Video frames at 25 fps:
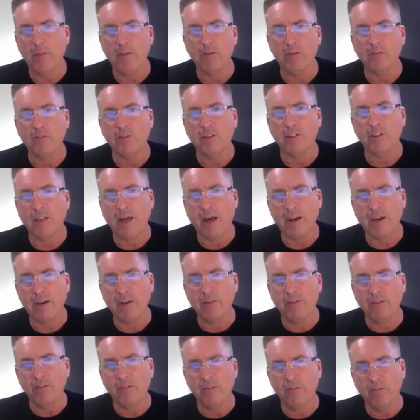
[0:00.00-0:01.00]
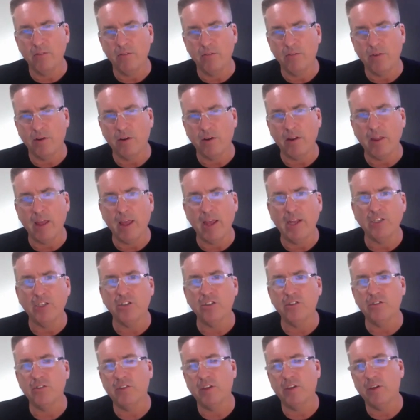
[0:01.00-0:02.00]
There's a lot of
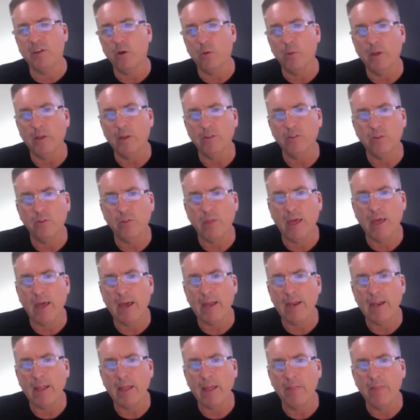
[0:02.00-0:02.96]
variations that go into that.